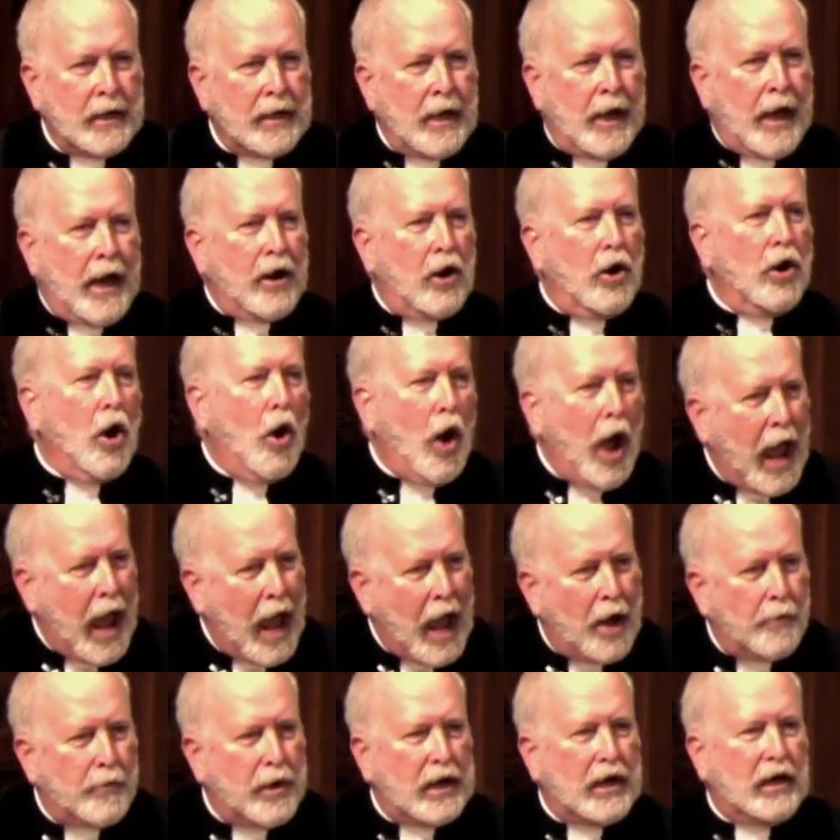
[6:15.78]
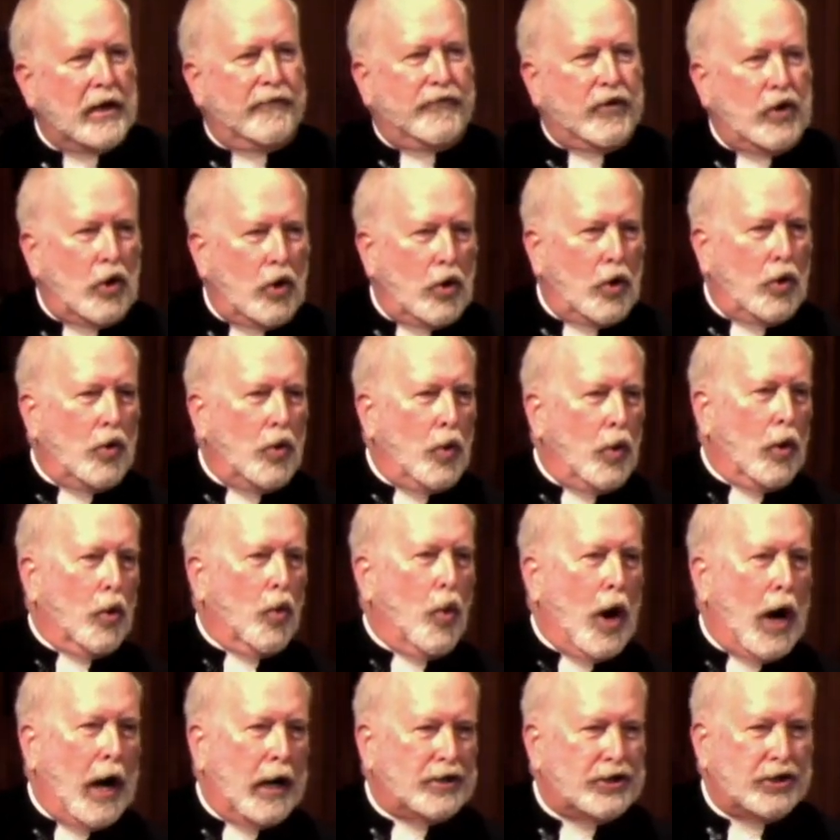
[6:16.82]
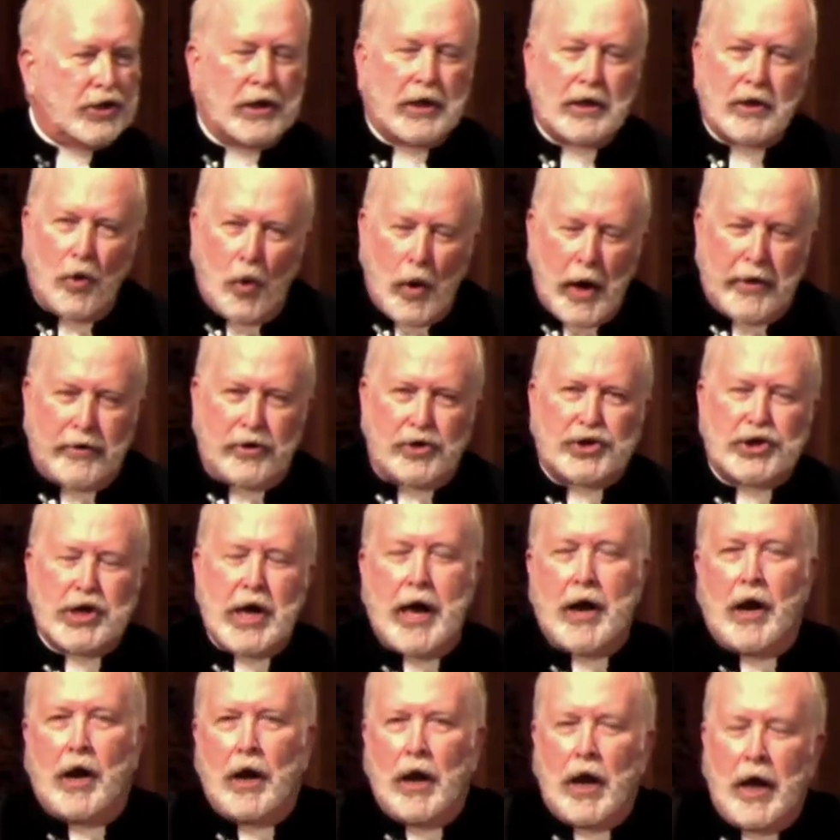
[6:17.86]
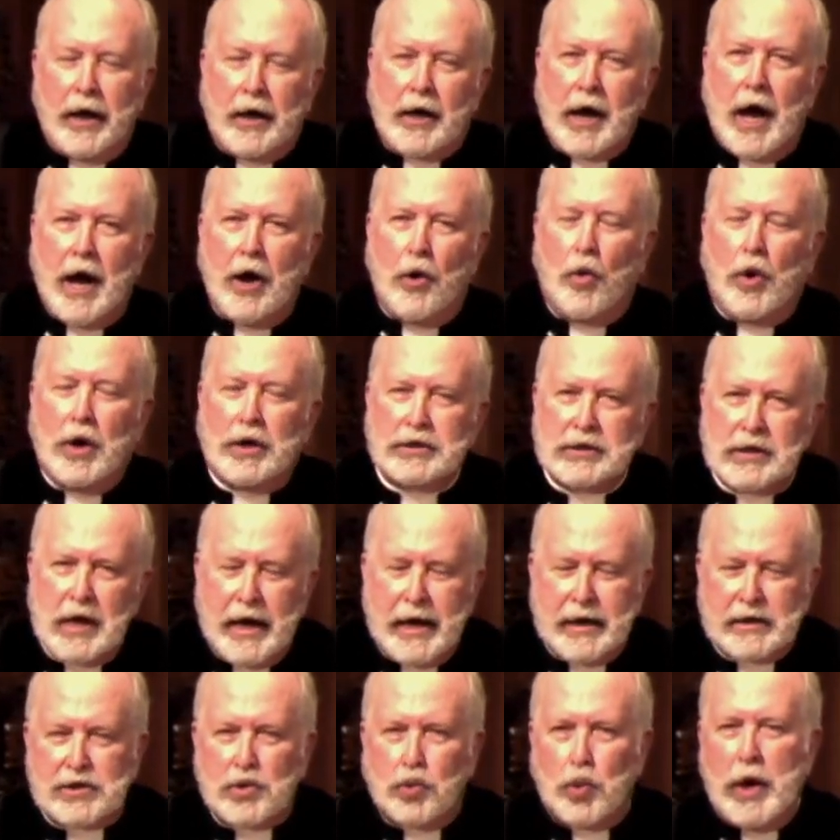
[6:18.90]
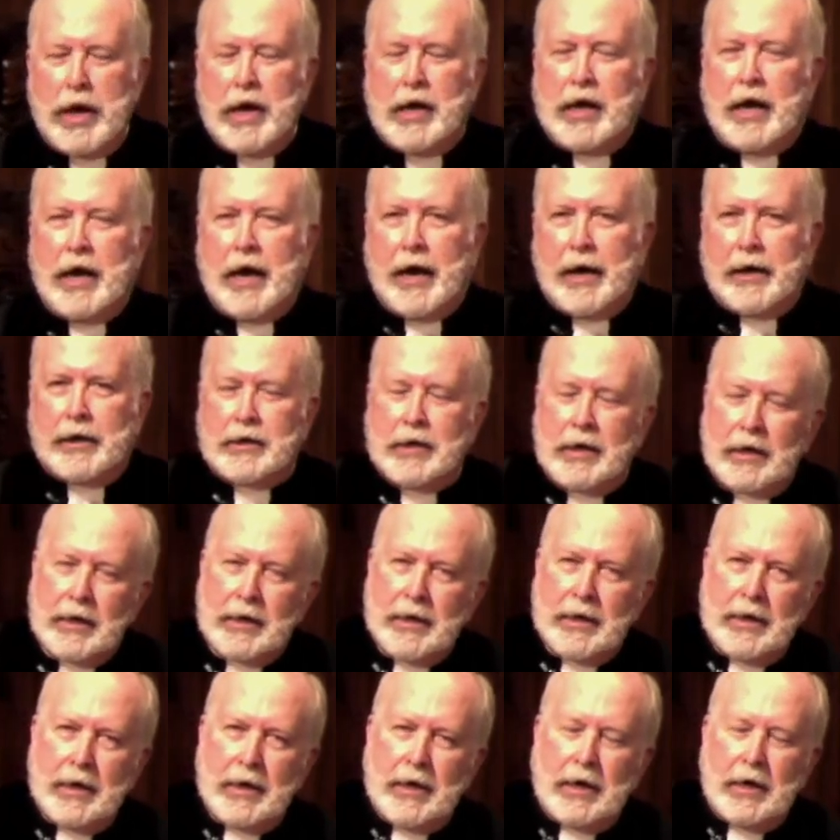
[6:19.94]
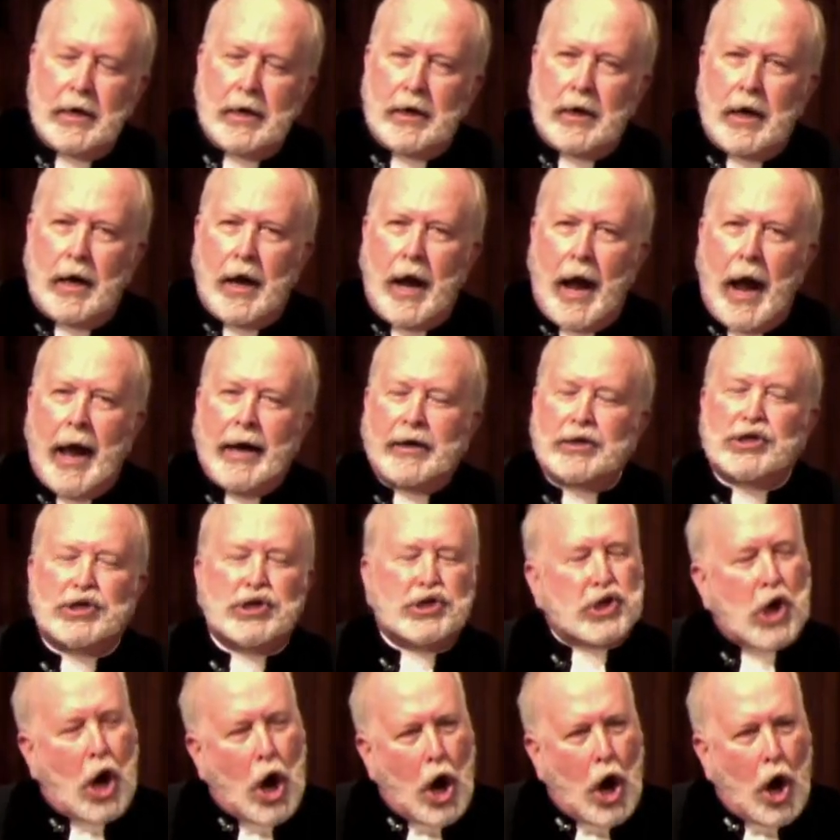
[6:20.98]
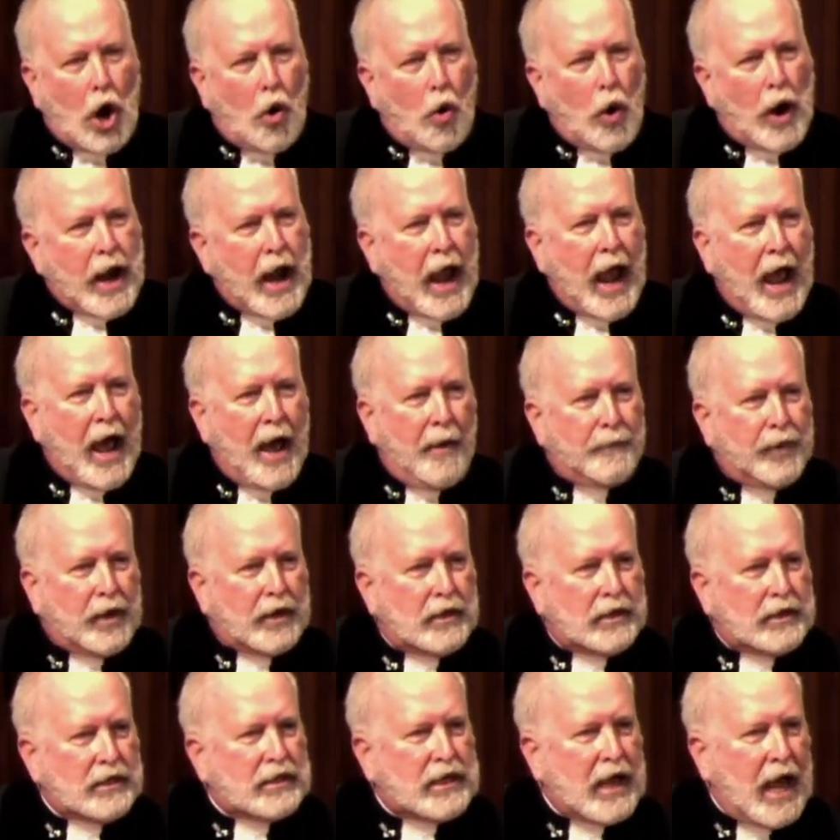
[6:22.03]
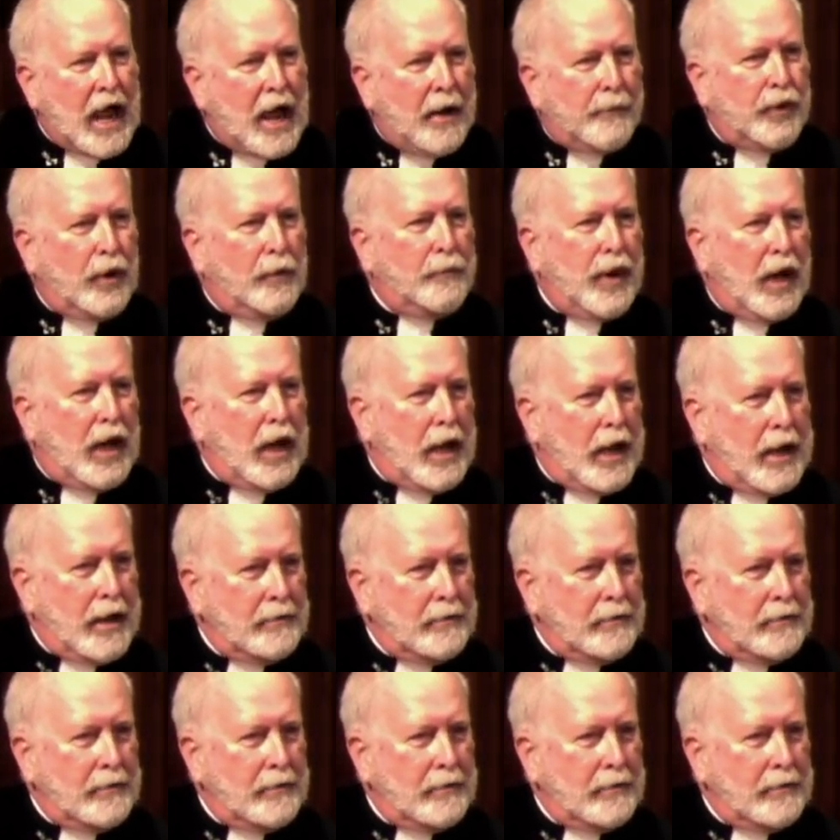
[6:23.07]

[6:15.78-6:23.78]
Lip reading: I don't know how many of you were watching the Weather Channel like I was last weekend and saw what happened in Tampa Bay.